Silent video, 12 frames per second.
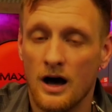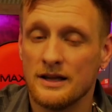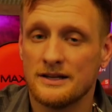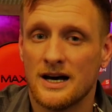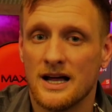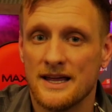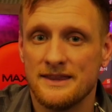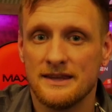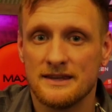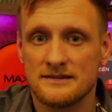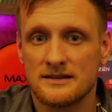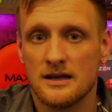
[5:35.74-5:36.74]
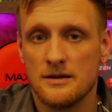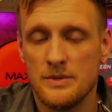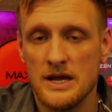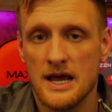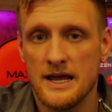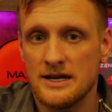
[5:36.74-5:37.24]
All in all, I think this is going to
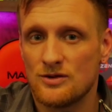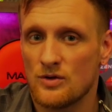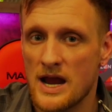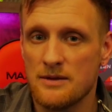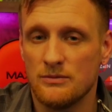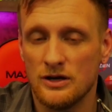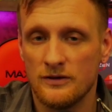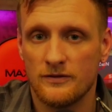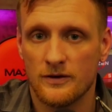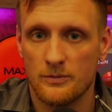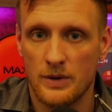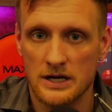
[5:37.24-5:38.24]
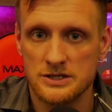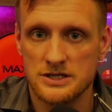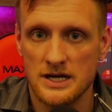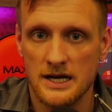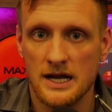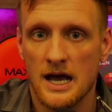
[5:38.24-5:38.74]
be a great move for
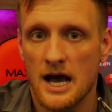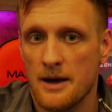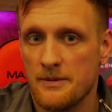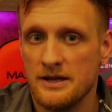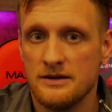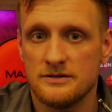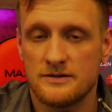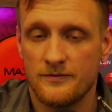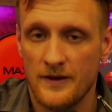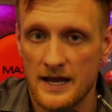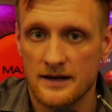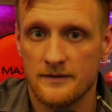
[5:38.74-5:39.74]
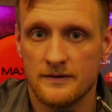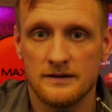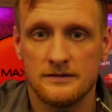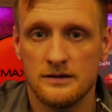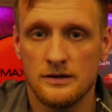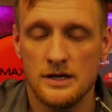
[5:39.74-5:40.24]
Bungie. I'm a huge fan of the
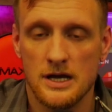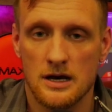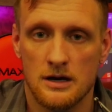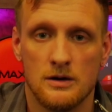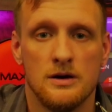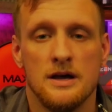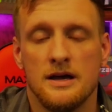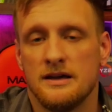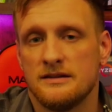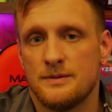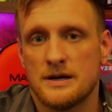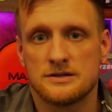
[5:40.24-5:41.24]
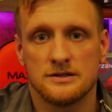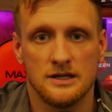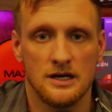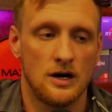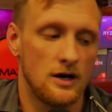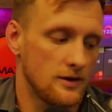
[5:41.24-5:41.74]
studio,
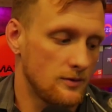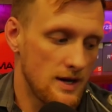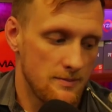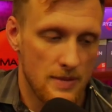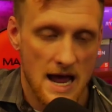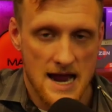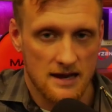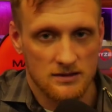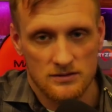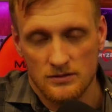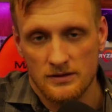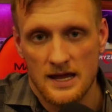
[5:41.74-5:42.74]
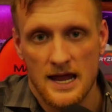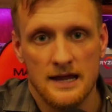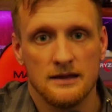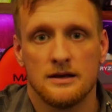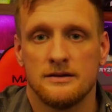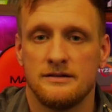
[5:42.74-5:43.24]
especially all the way back through the
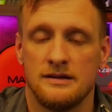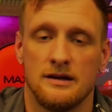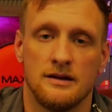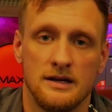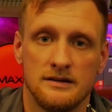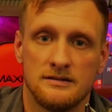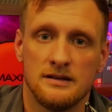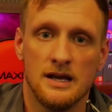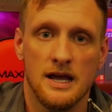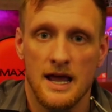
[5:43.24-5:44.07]
Halo series.